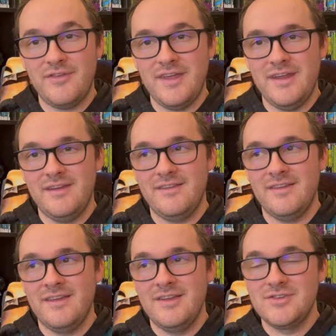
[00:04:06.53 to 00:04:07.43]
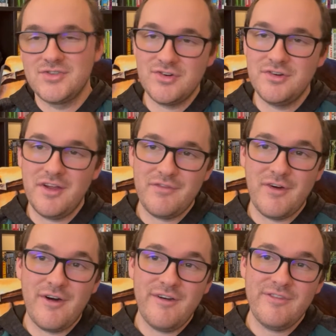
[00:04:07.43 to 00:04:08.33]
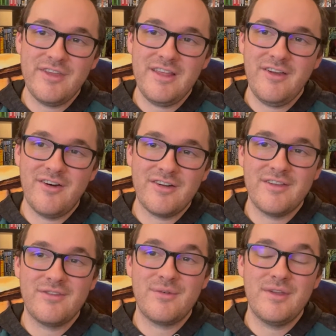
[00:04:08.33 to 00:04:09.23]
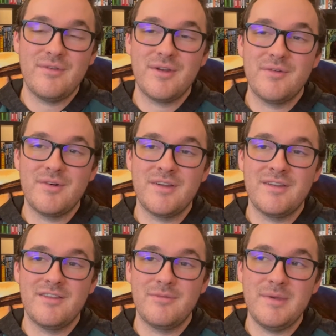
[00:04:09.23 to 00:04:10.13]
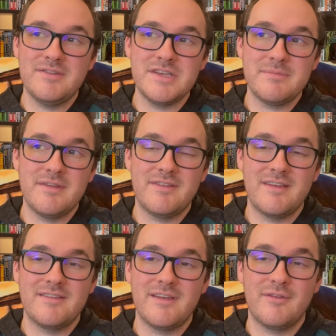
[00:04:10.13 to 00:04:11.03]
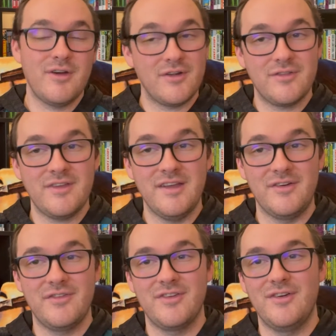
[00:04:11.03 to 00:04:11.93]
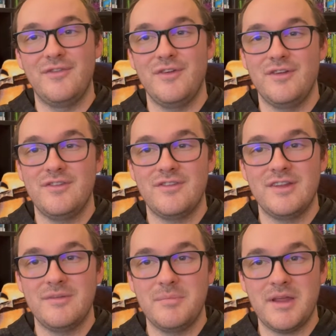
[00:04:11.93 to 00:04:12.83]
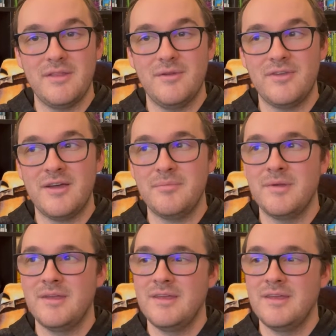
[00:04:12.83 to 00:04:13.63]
And sure enough, all of the August 2021 Speed Champion sets have gone on sale. So if you're interested in picking those up,